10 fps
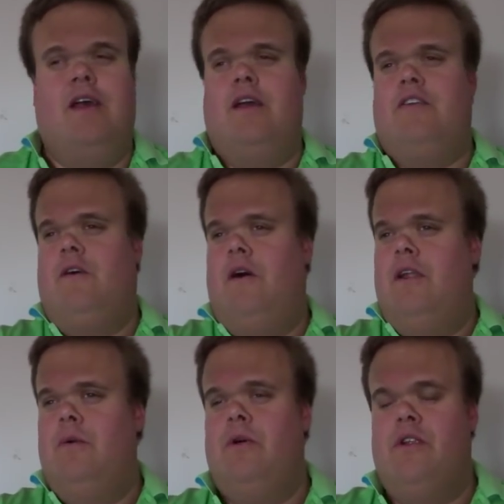
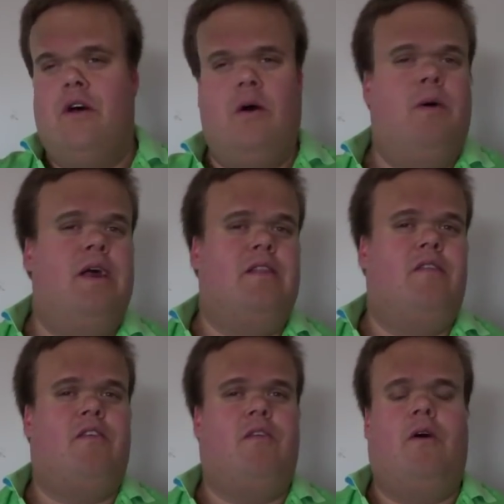Scotland were nowhere at the
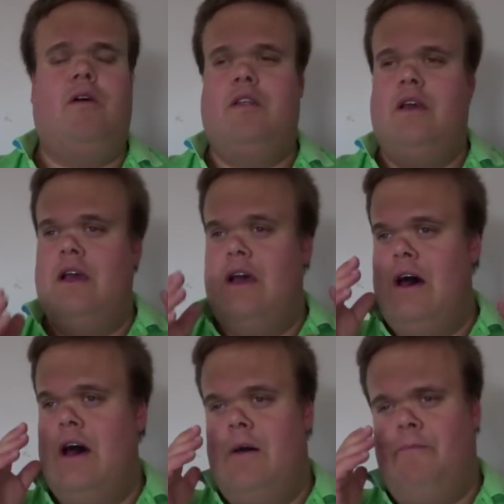start.
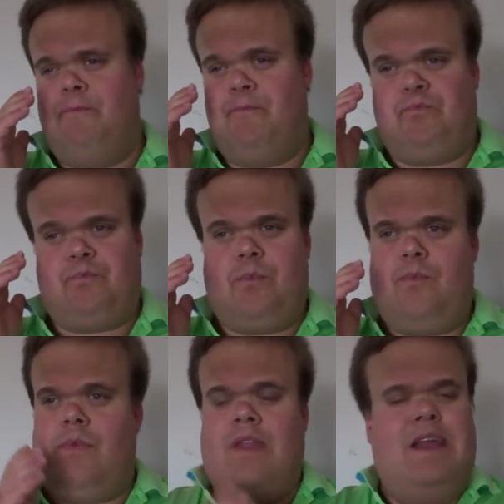
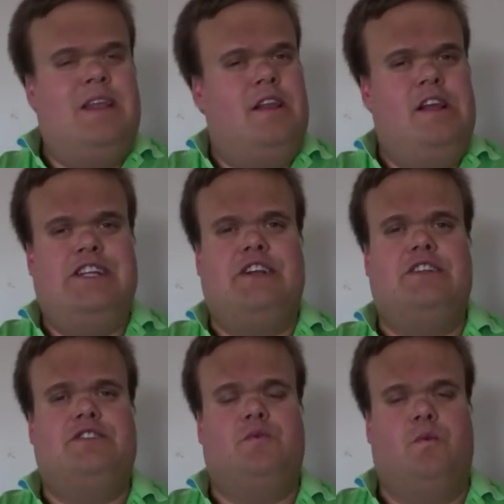Italy
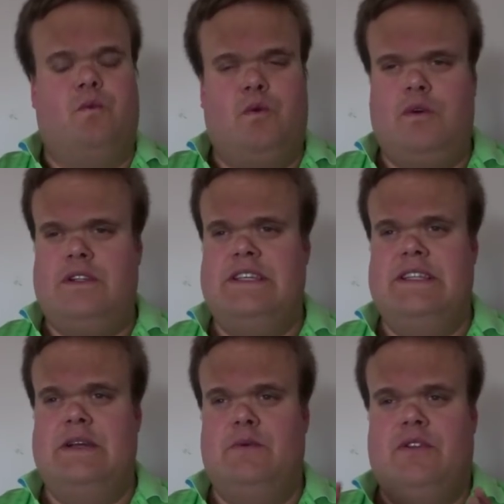just walked in
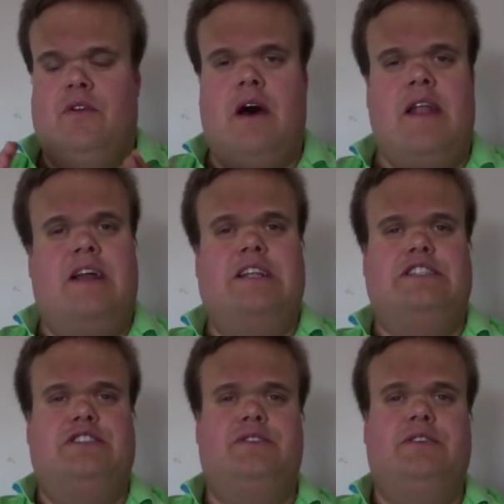there with the right
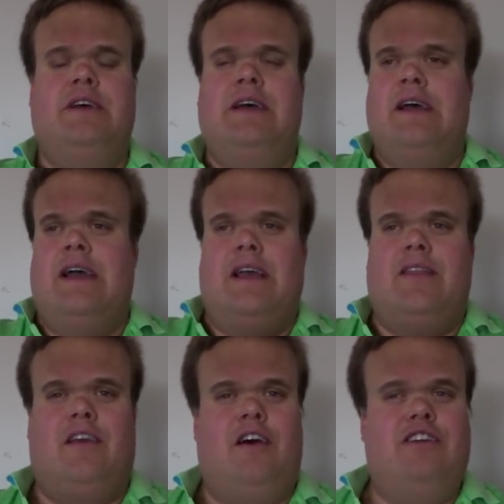attitude.
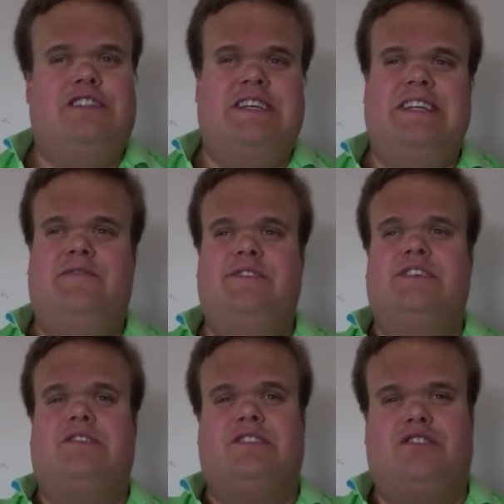The coach said he
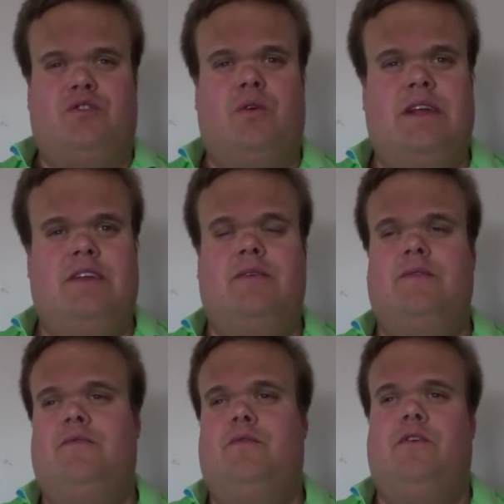feels destroyed
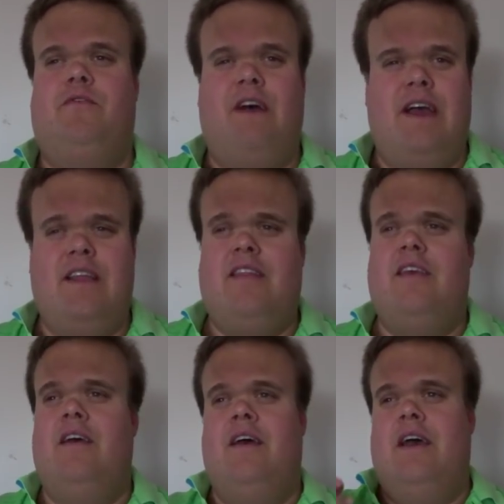for the fans
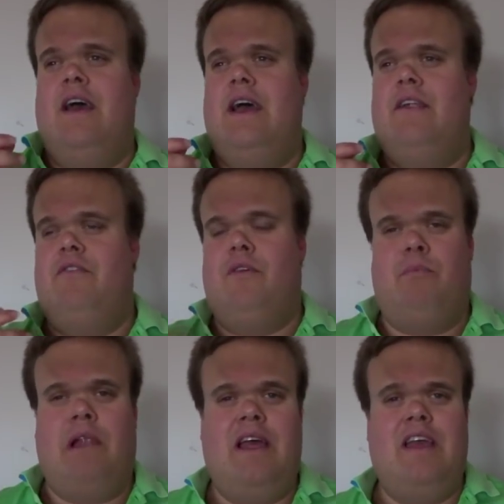and for the
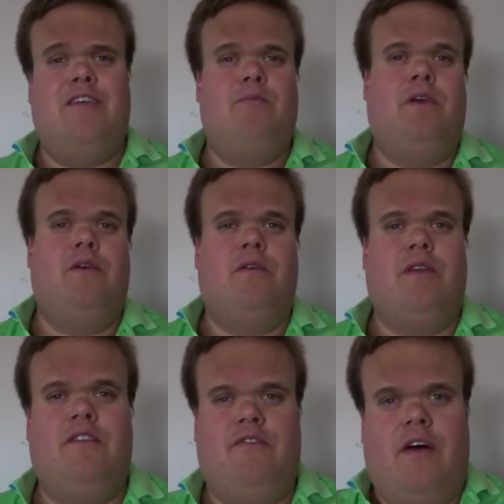players, because
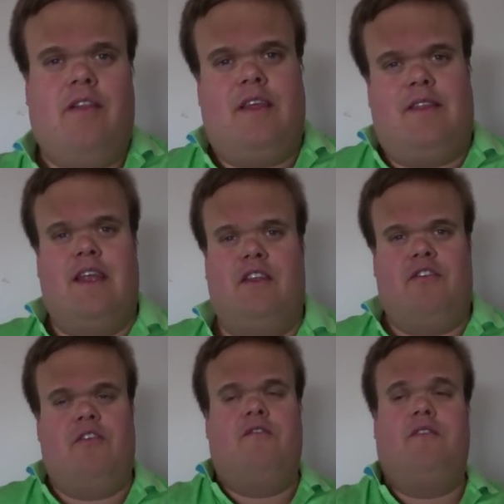he felt that they
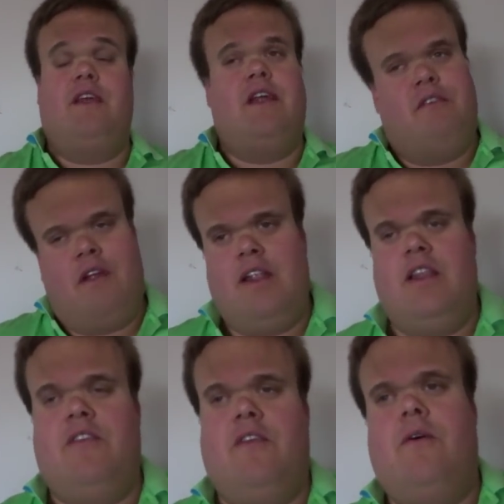deserved it, and
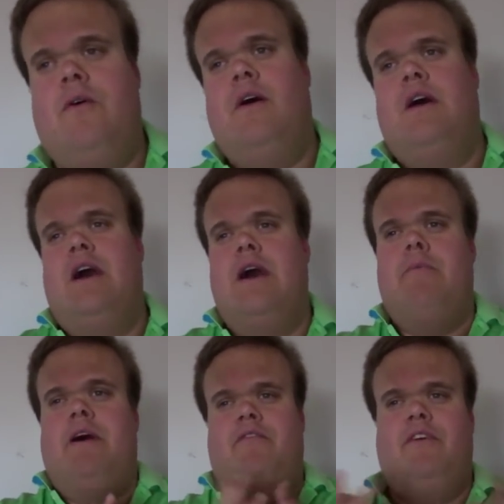rightly so.
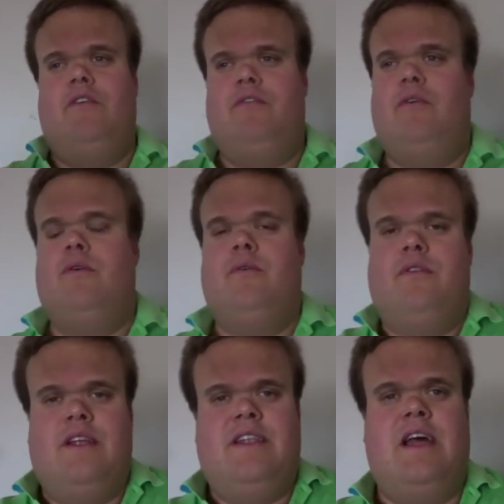I feel for
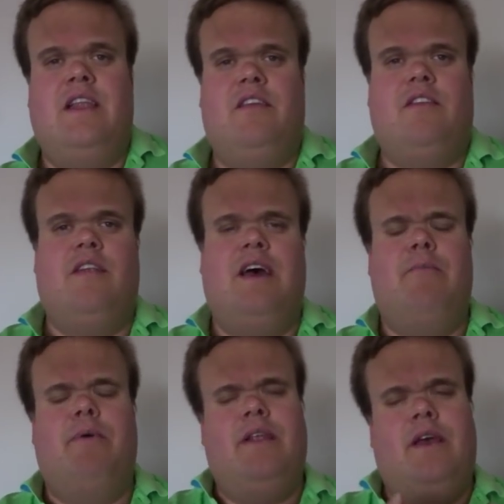the Italians today,
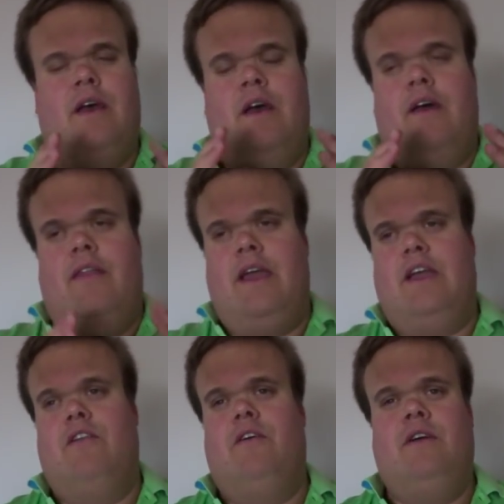but they
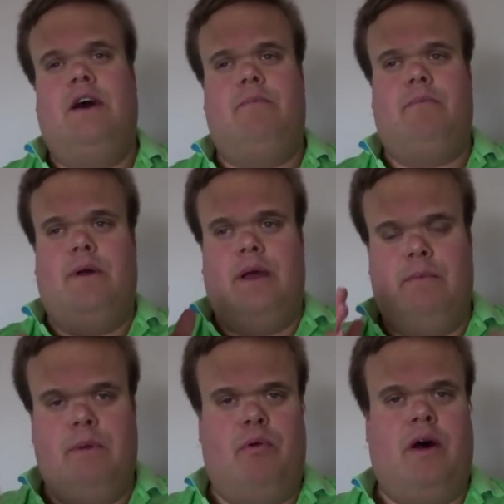can look up
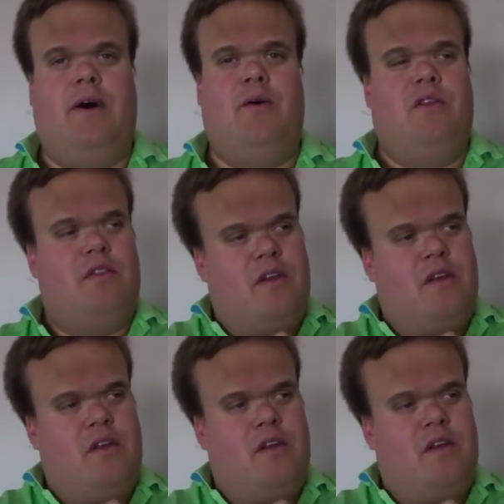and be proud.